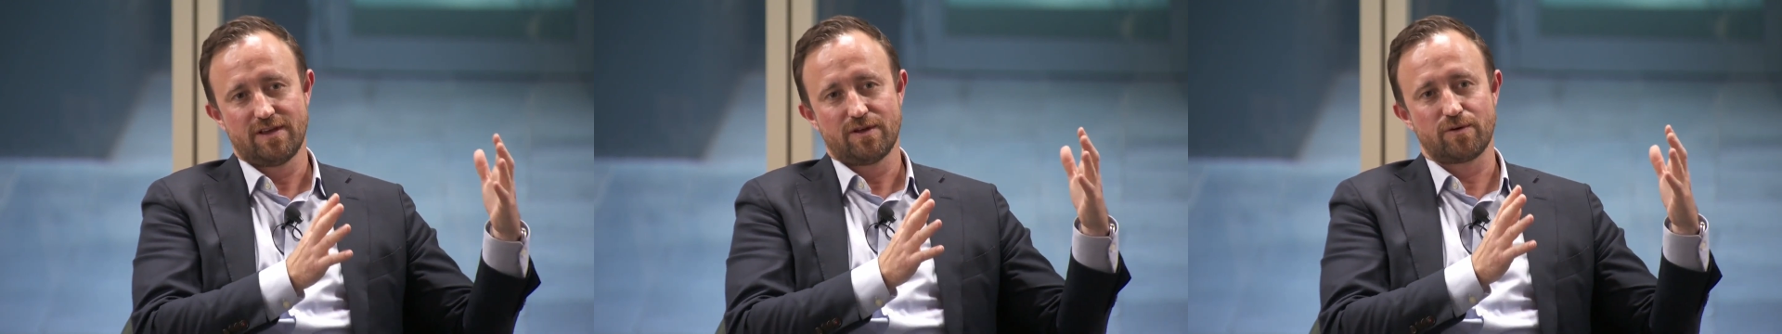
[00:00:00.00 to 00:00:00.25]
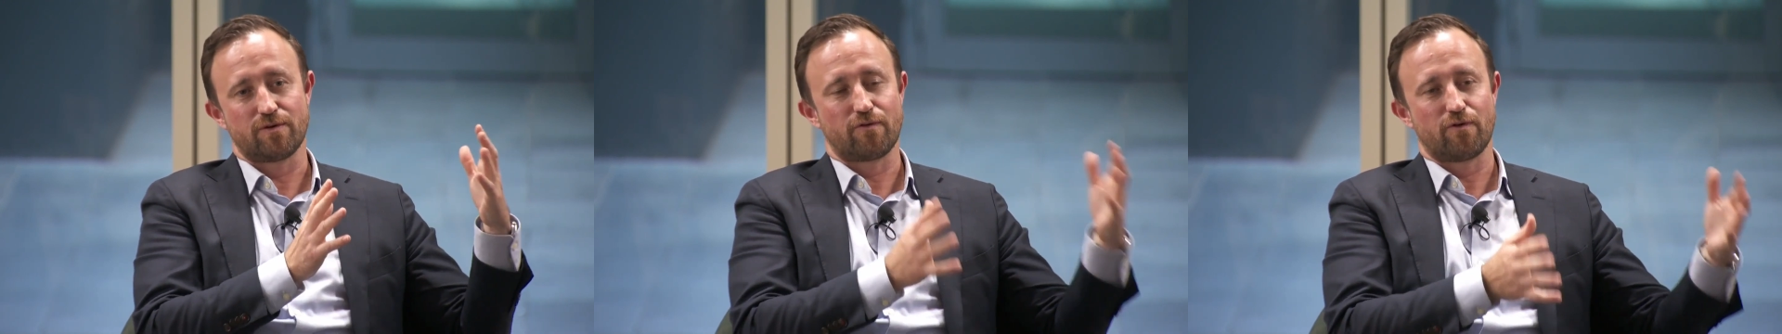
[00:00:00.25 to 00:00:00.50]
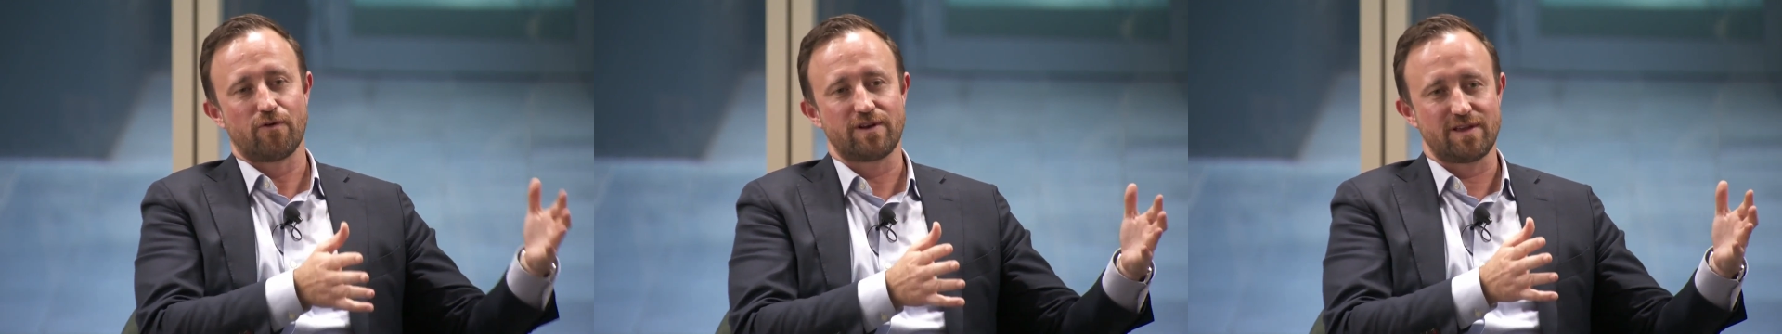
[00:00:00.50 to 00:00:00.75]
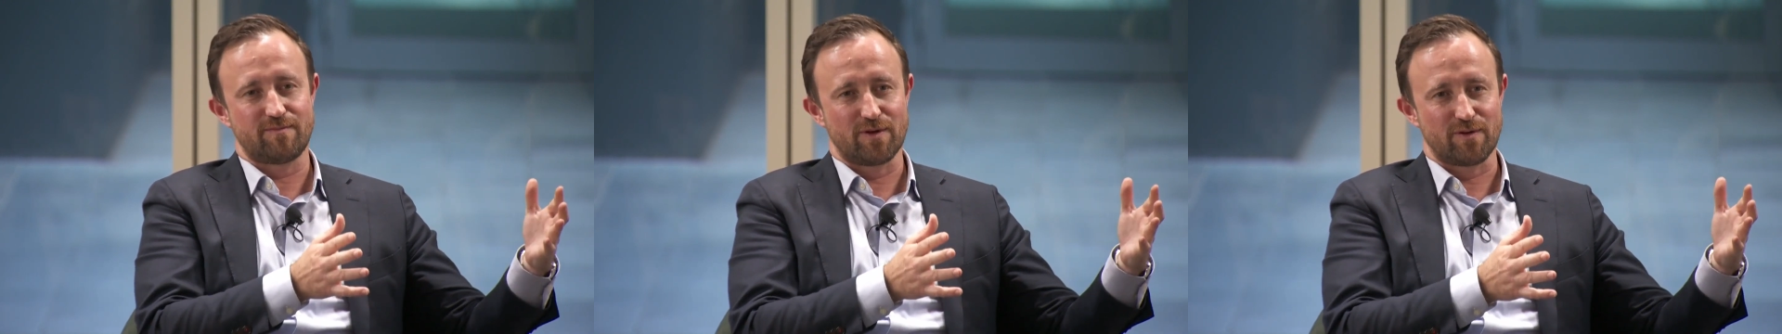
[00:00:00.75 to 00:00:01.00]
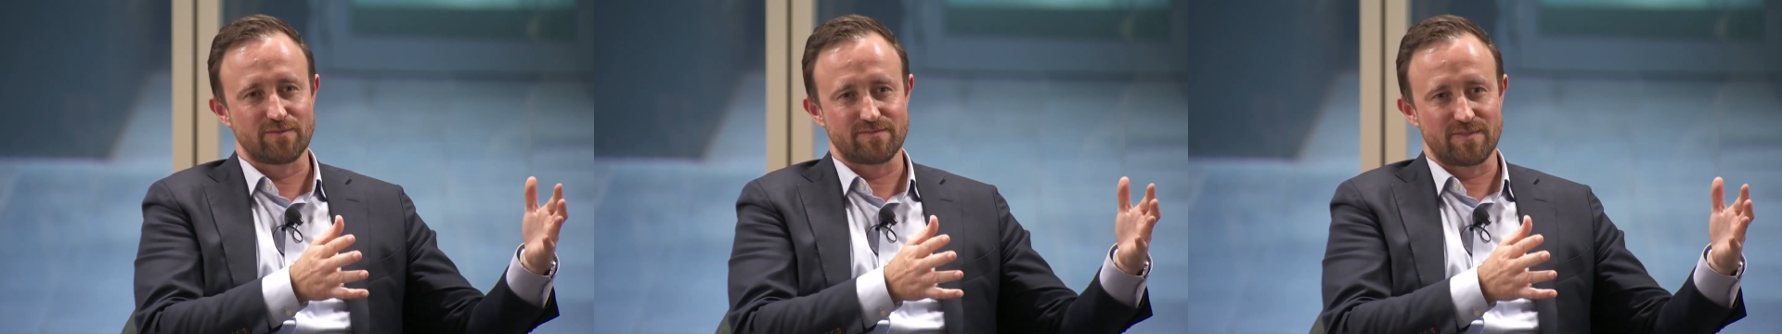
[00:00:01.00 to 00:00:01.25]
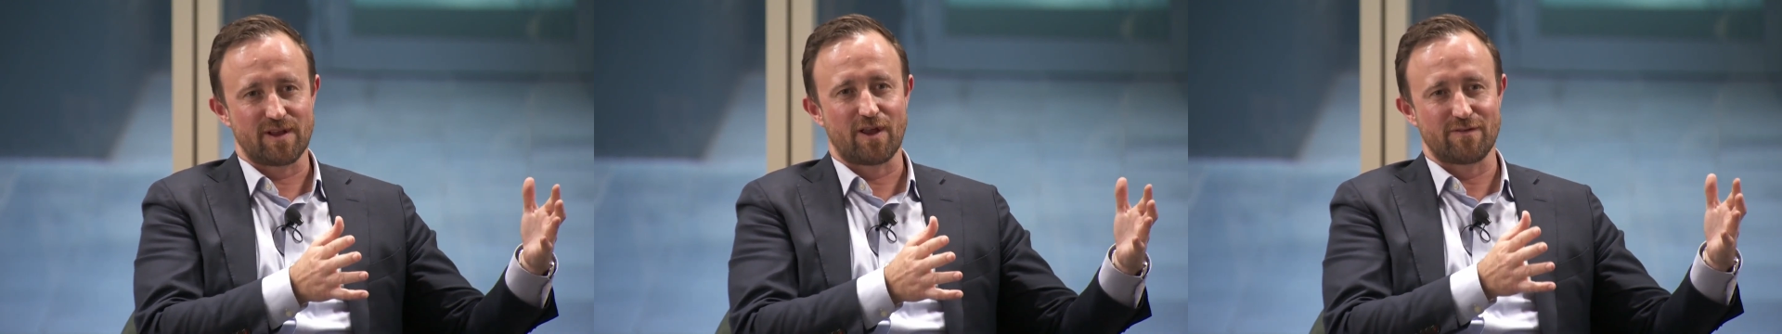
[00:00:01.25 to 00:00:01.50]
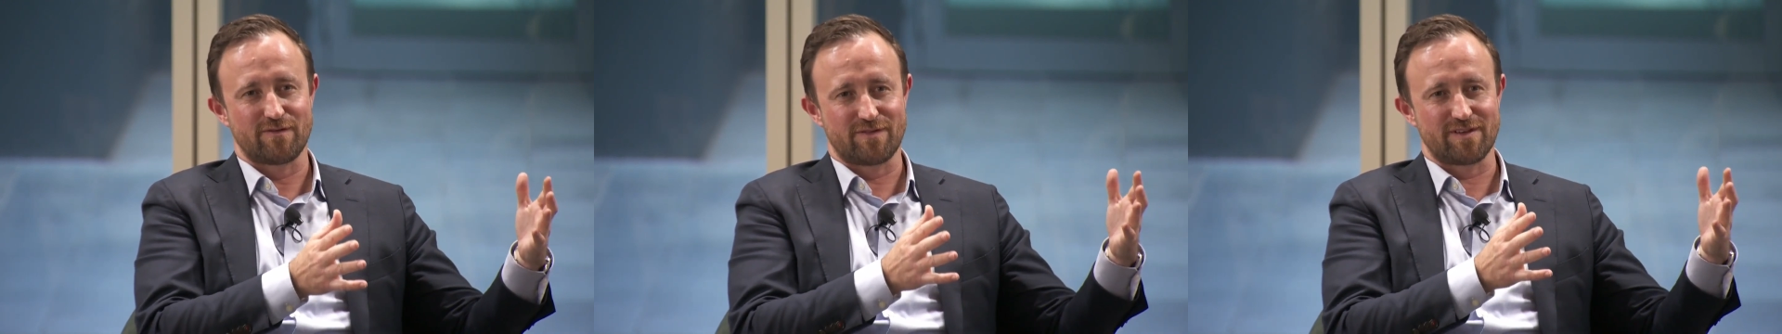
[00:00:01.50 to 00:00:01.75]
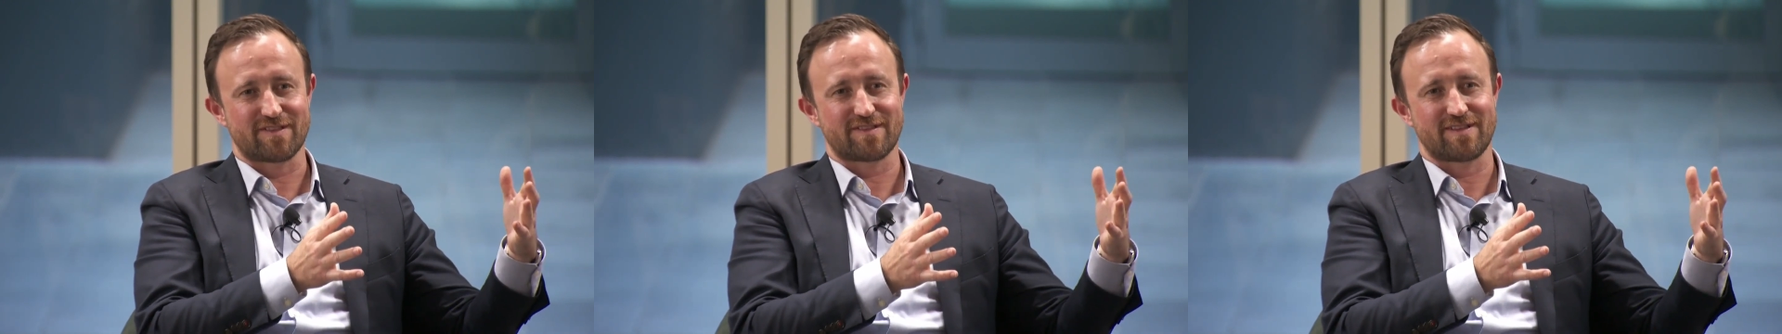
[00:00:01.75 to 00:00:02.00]
who have already built a lot of
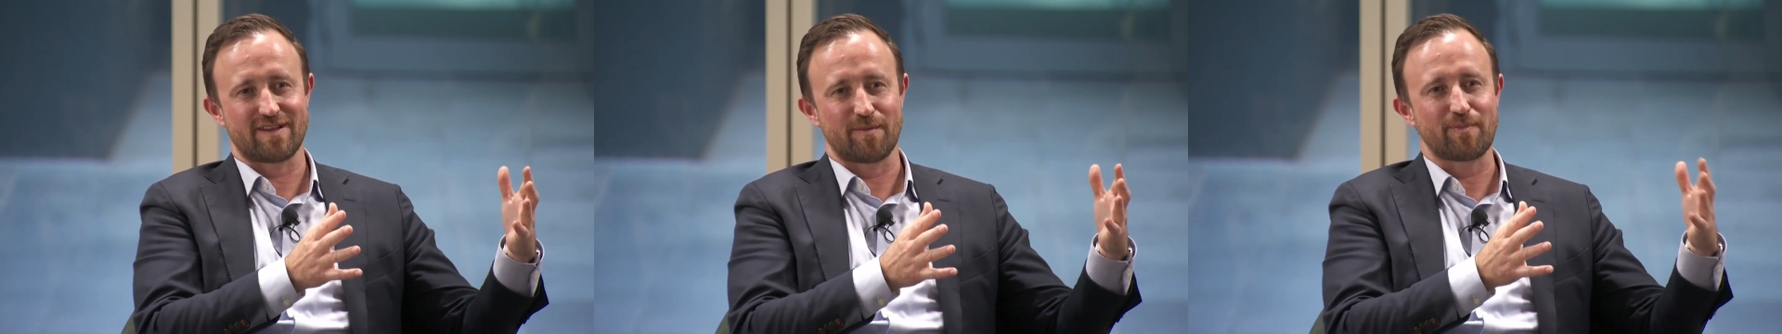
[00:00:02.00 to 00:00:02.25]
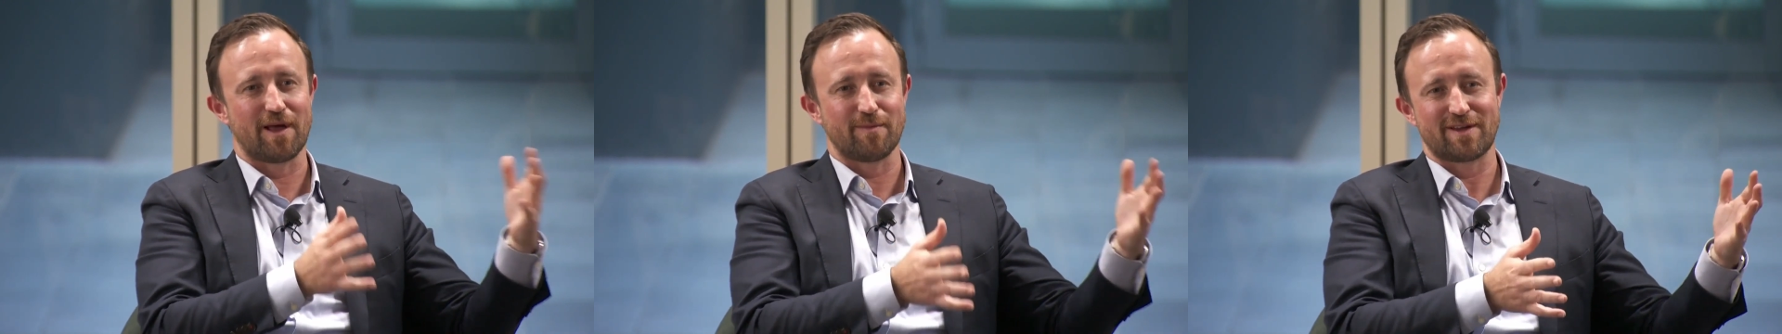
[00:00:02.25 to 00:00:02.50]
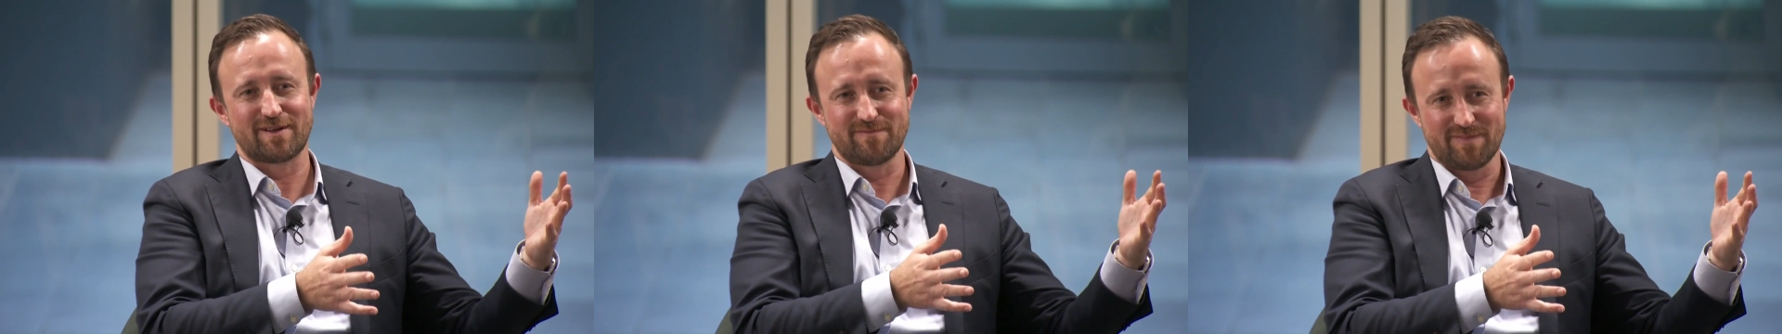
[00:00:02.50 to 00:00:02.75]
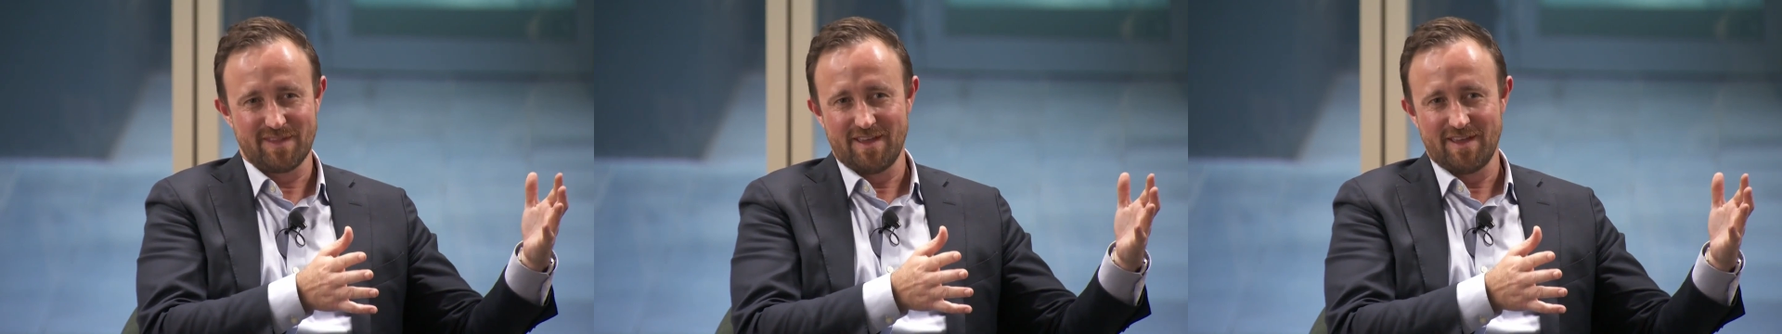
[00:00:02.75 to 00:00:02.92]
this uh, plumbing